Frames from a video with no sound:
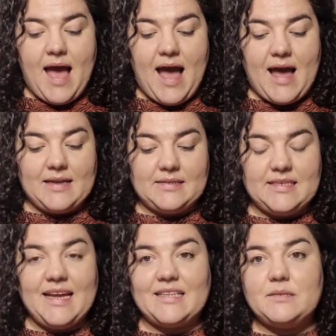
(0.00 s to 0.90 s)

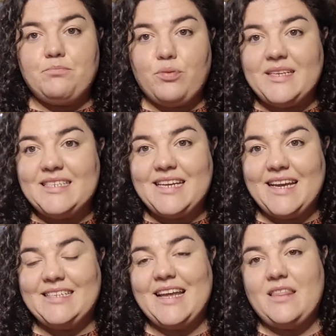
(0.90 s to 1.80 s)
And it's
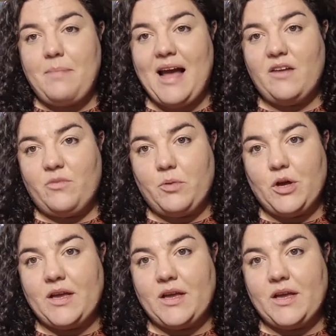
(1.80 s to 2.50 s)
printed in the back of the book.